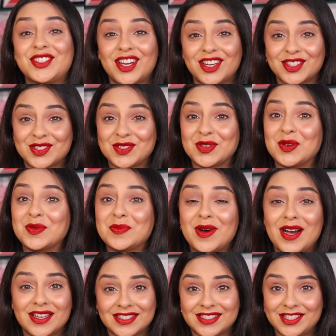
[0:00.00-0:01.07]
drugstore
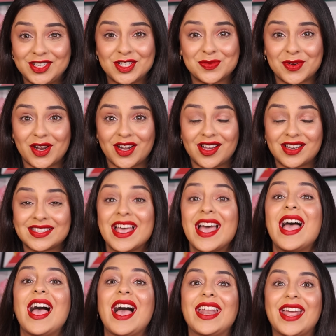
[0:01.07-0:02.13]
masstige products,
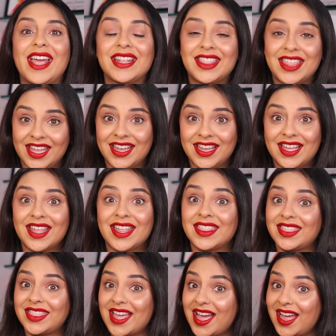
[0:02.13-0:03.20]
and I think
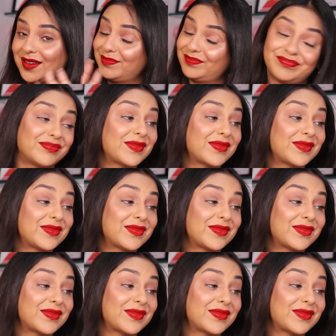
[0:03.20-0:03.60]
that